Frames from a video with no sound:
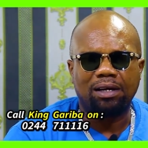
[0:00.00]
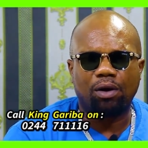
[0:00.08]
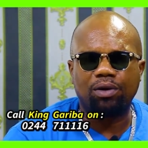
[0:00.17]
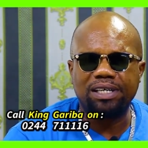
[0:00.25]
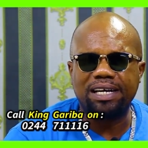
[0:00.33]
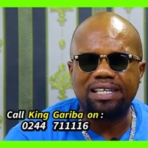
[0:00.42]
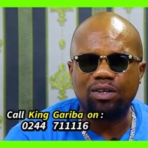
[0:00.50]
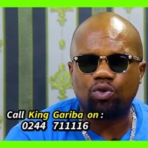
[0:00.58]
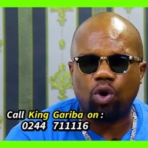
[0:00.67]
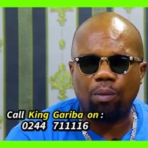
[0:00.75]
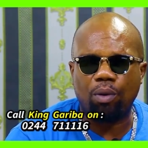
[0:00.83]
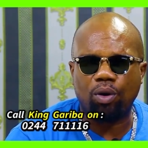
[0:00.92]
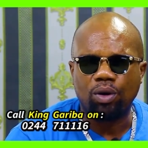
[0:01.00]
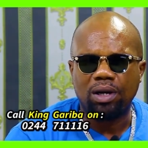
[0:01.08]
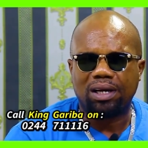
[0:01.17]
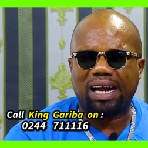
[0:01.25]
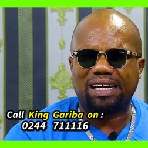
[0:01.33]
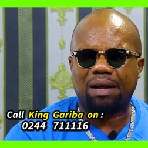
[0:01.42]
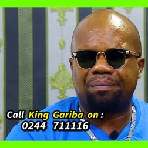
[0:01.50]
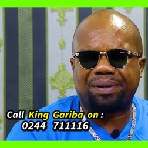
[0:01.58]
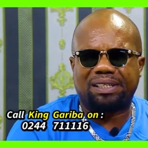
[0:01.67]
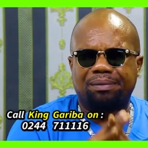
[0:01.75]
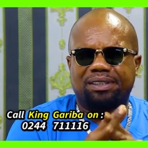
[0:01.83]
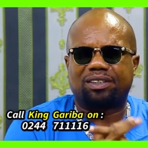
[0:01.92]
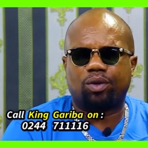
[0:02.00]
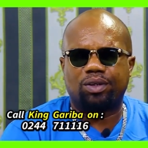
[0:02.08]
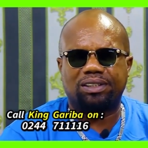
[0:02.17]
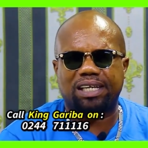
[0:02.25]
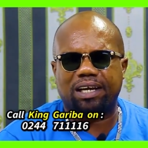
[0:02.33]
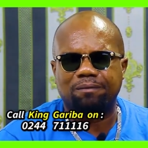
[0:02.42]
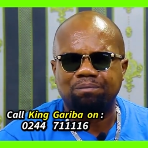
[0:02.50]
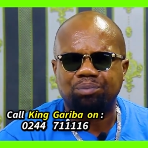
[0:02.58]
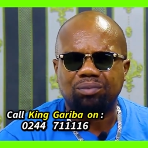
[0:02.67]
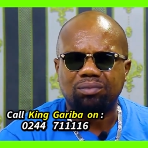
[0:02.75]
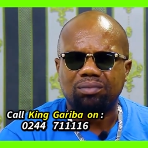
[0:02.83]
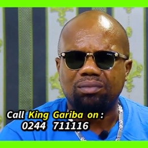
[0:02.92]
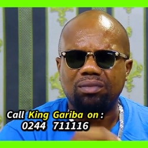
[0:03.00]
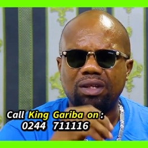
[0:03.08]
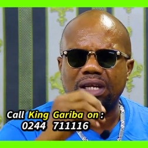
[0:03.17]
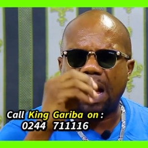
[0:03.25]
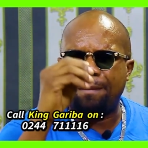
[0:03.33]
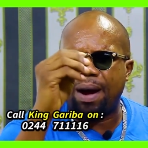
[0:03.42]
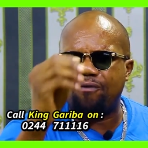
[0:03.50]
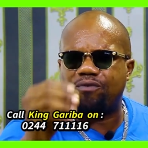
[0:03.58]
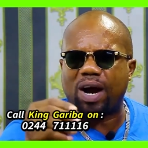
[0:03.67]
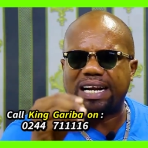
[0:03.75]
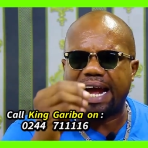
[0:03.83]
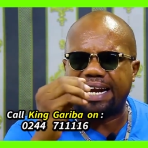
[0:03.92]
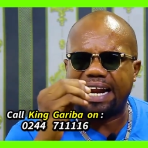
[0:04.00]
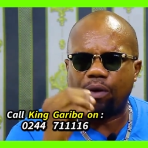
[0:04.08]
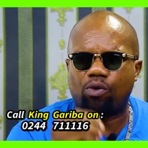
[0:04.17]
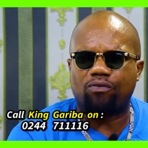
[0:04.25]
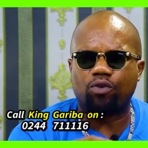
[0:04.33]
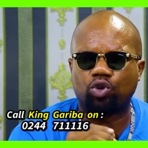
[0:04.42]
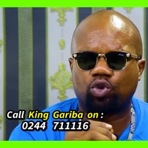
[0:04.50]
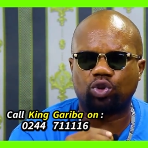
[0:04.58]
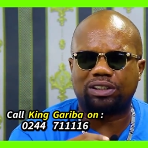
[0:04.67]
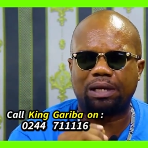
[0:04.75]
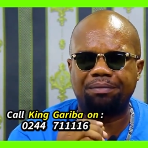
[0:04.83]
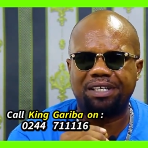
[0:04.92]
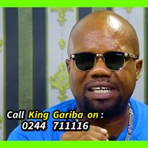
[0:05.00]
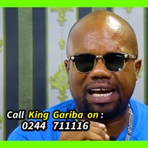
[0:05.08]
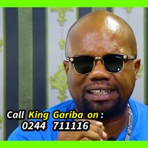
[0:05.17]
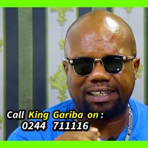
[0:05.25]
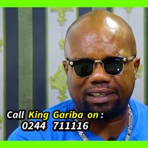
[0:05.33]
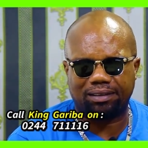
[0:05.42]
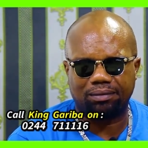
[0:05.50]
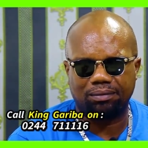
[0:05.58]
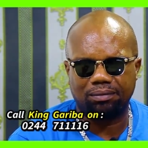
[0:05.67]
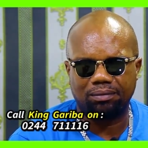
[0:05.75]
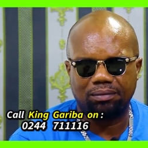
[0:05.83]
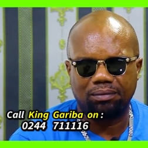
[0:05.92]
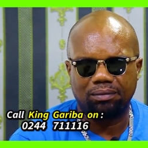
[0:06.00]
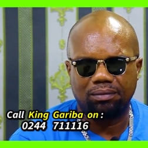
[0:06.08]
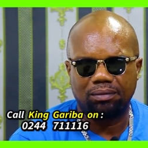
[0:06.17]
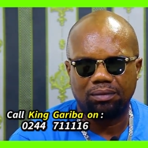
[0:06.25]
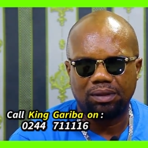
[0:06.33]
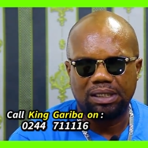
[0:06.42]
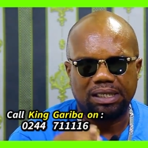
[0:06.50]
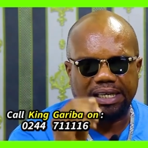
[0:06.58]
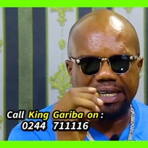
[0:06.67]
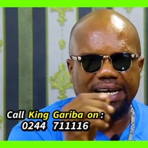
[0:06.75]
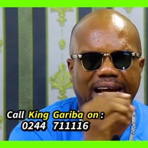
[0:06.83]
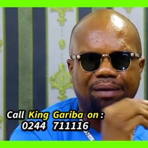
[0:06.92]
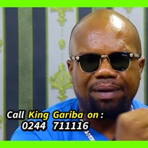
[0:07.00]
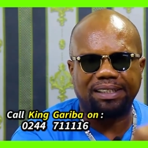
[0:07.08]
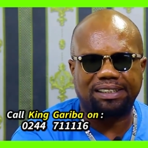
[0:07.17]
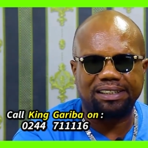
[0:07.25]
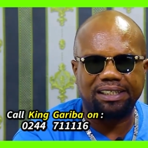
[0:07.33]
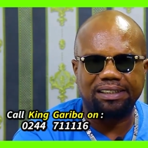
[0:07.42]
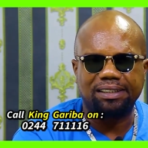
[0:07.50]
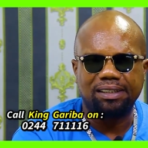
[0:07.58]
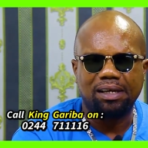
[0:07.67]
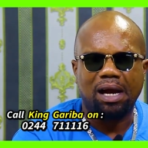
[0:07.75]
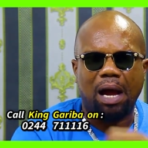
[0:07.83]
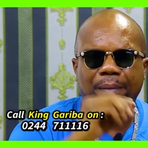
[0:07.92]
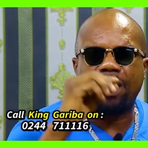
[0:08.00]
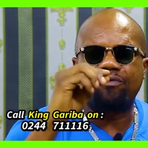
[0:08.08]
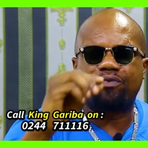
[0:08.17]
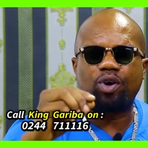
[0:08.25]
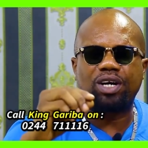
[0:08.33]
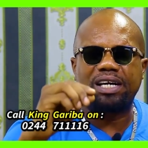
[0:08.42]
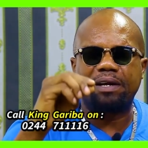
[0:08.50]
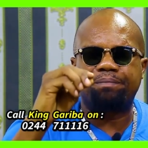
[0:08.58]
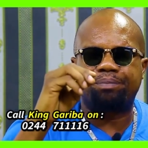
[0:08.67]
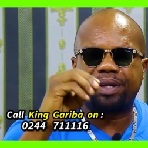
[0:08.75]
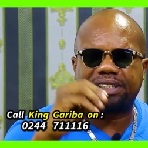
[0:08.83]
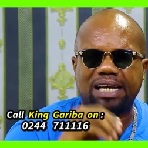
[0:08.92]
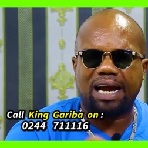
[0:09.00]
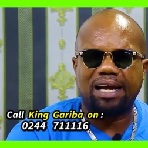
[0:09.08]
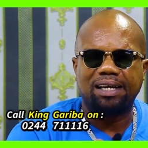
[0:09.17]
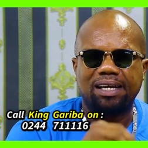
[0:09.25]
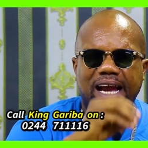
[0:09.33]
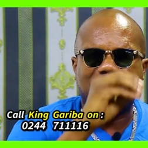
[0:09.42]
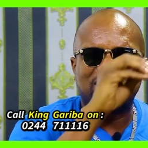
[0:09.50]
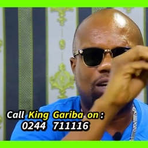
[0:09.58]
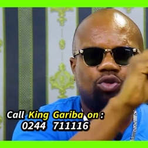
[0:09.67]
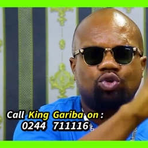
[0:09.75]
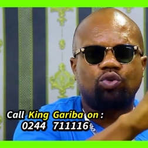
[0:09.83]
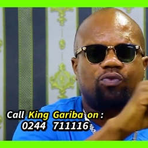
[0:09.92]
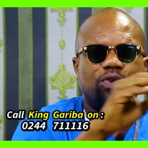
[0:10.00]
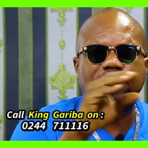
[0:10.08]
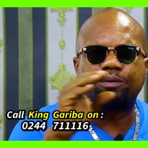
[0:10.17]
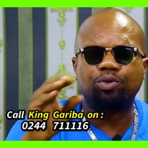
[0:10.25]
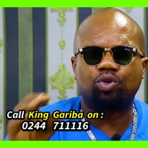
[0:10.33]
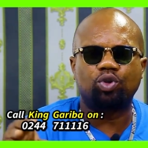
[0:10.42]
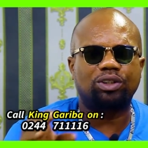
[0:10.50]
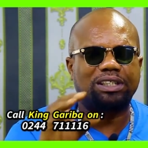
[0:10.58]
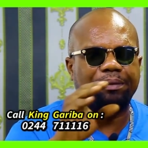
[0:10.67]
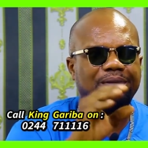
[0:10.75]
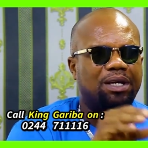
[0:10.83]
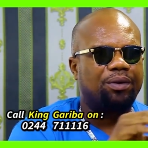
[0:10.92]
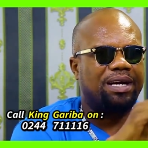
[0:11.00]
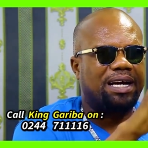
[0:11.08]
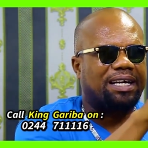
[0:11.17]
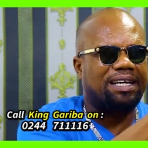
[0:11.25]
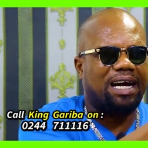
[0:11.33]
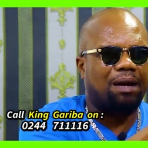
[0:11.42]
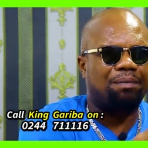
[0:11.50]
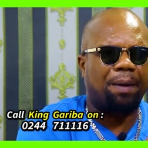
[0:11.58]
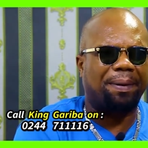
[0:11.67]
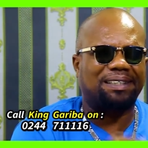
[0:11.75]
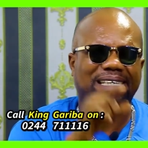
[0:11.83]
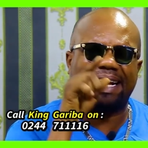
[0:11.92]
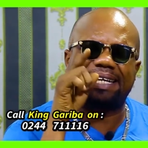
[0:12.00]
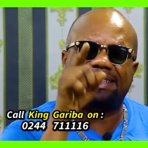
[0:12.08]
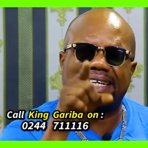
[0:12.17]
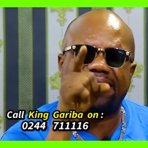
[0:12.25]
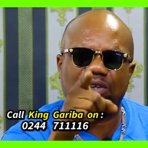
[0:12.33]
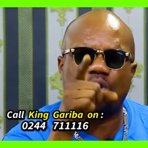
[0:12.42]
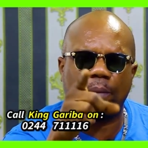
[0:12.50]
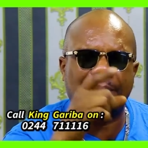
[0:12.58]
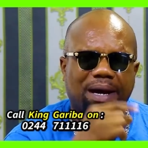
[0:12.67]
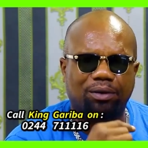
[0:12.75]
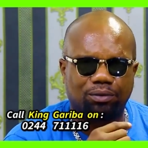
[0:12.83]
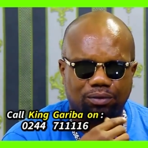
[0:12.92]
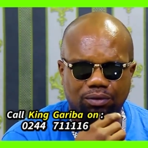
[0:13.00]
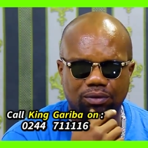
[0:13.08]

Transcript: na onne di nkomo na de mpese me kire no se amanfo adada nkofo social media che King Gariba ti amanfo do ne picture e de atutu Facebook social media we King Gariba but ya check number no